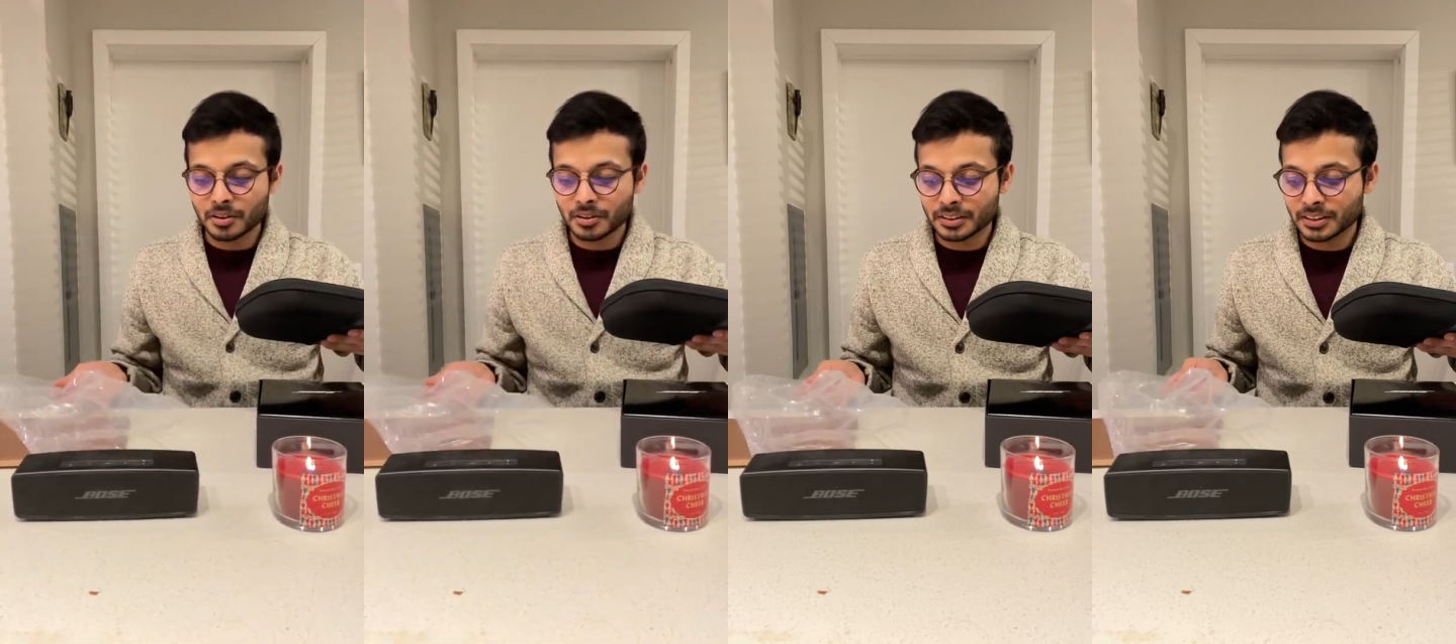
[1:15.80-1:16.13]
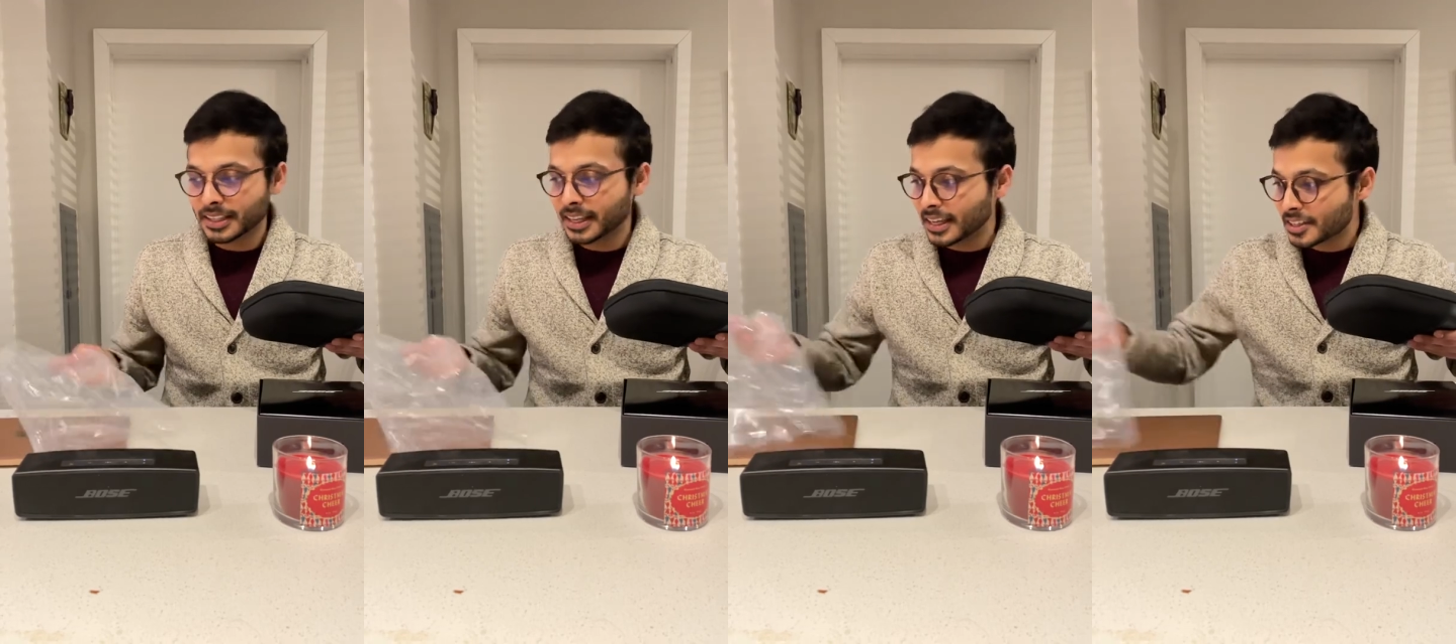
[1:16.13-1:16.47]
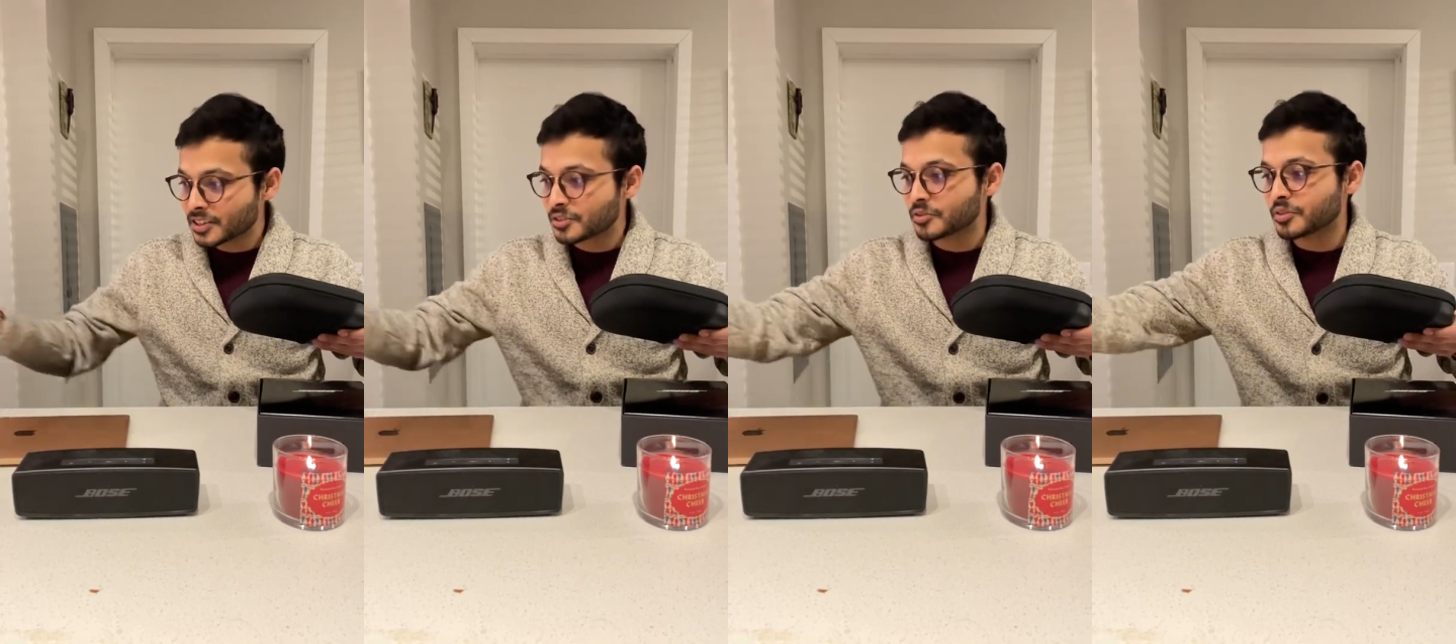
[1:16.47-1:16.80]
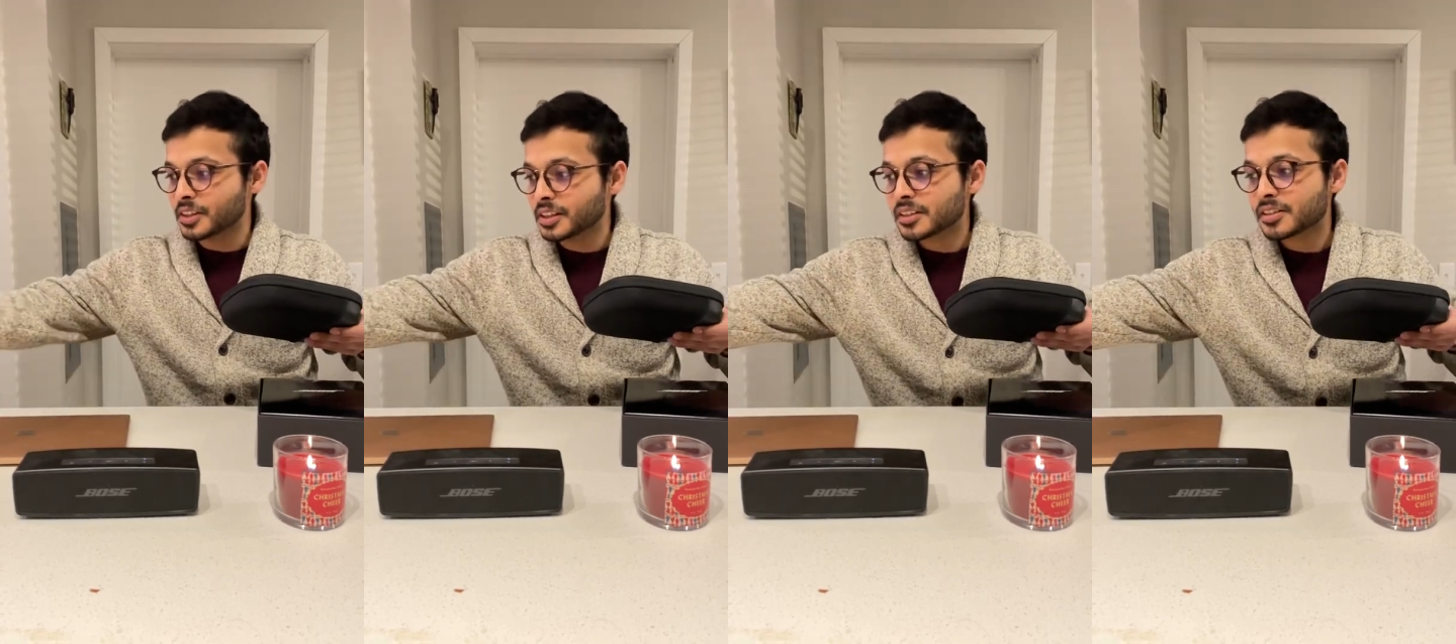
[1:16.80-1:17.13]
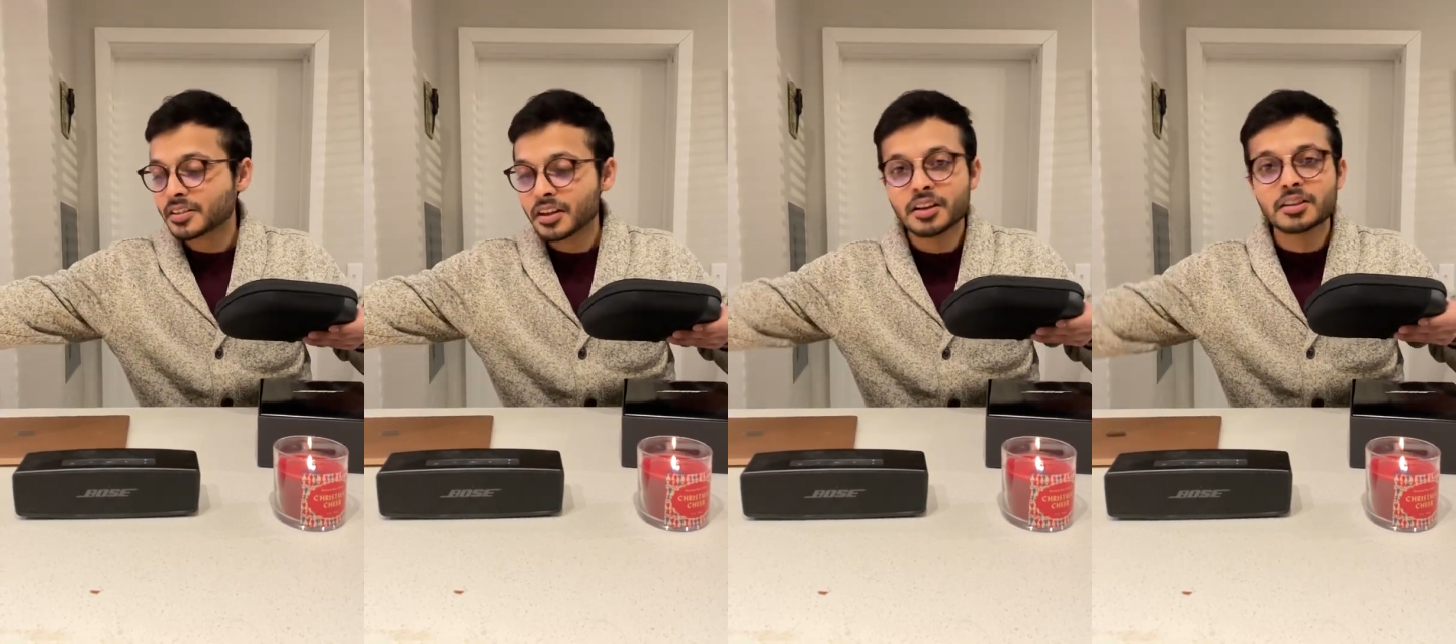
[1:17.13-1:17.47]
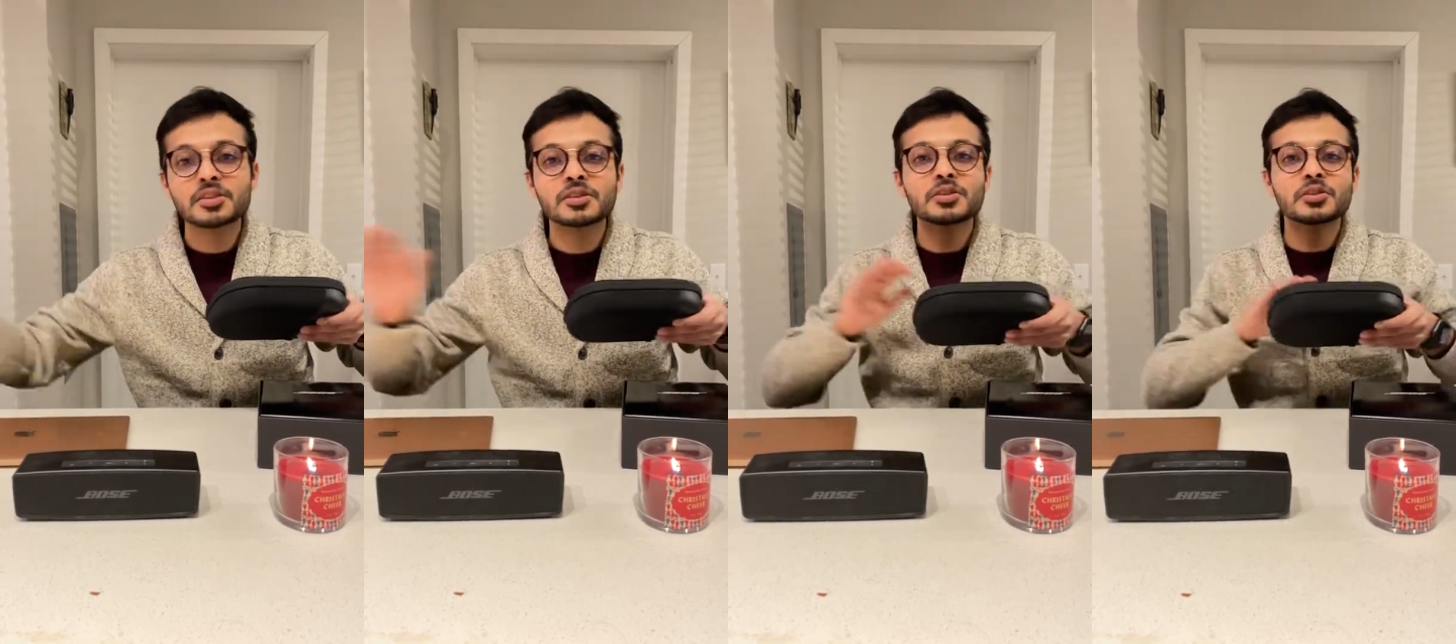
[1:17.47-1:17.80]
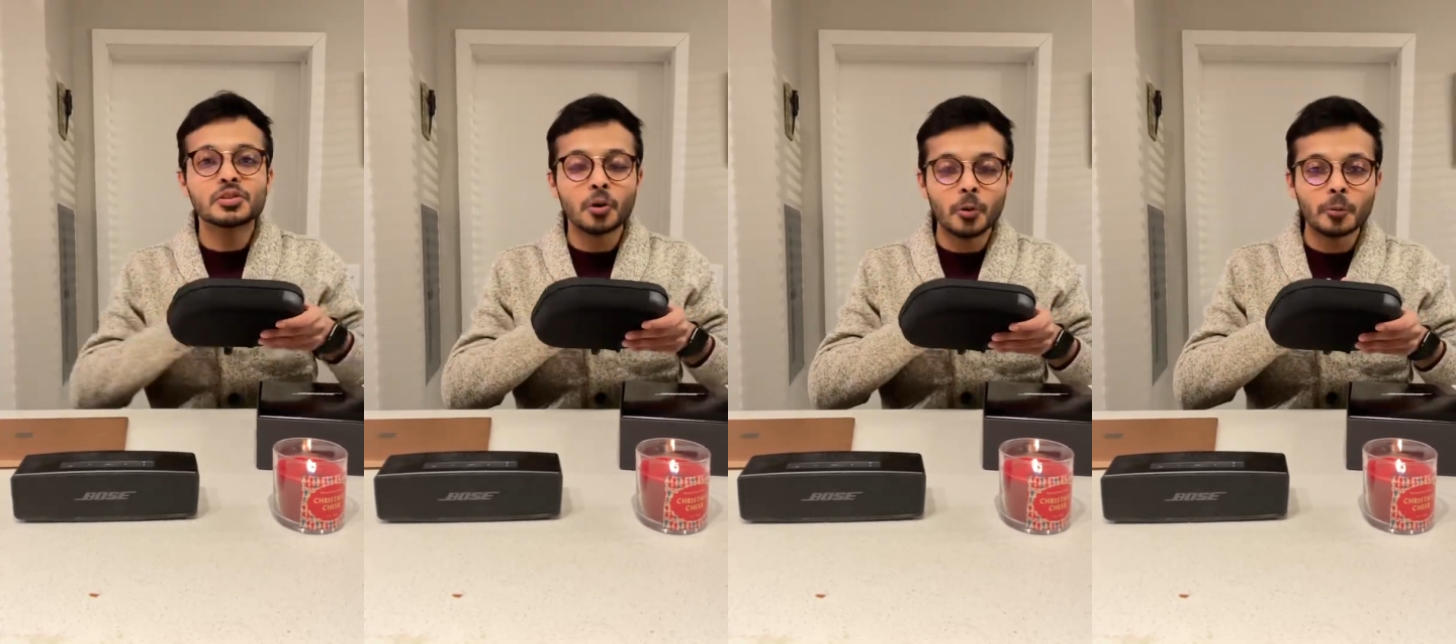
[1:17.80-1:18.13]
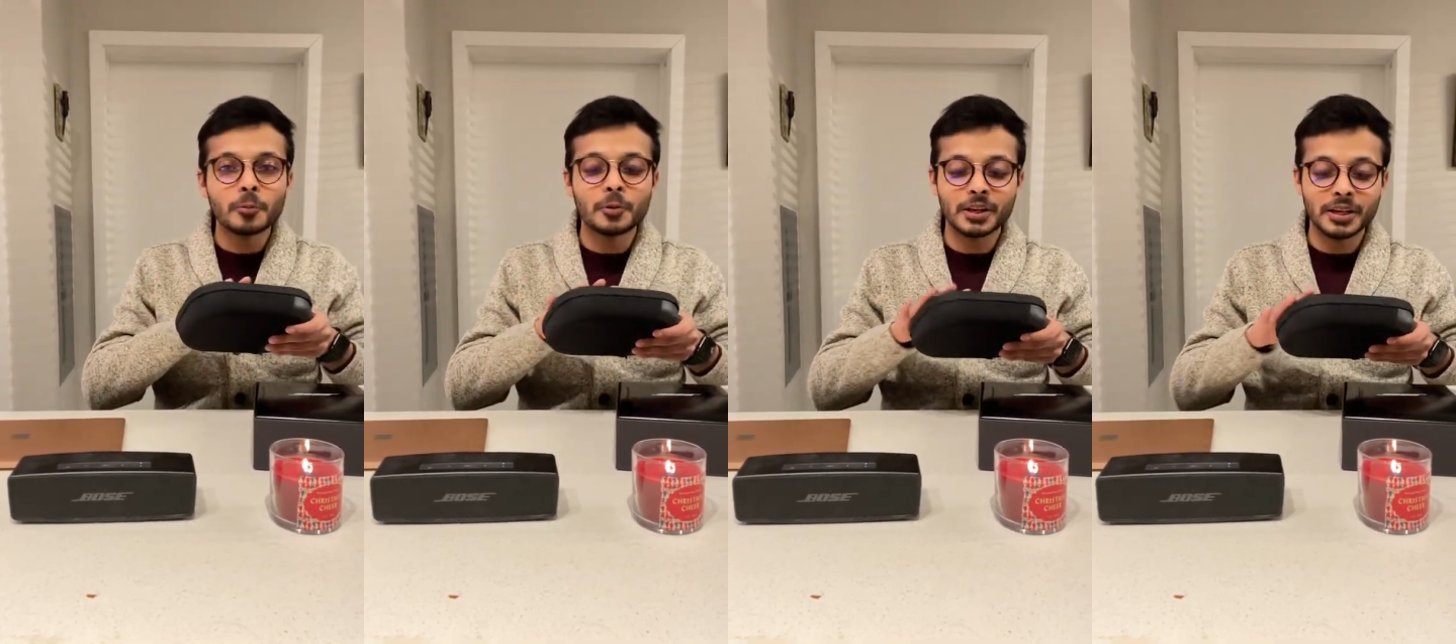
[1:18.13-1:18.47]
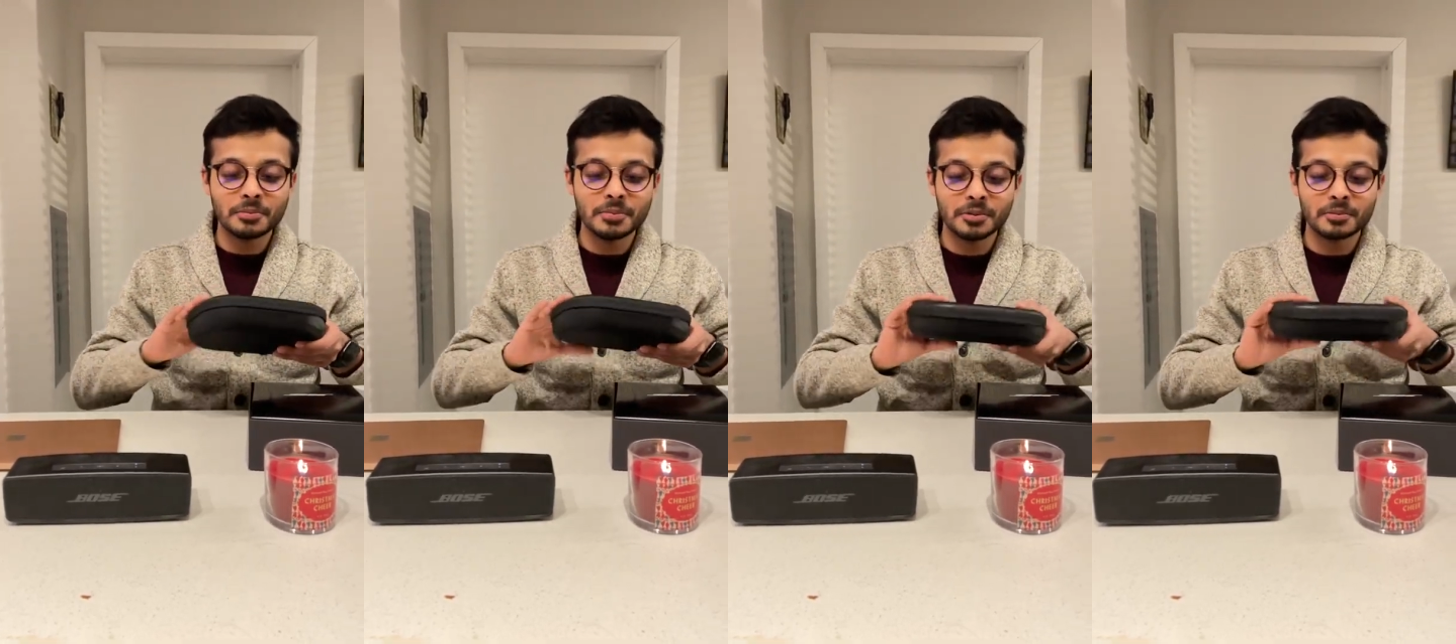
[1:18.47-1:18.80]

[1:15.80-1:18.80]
The case feels so premium.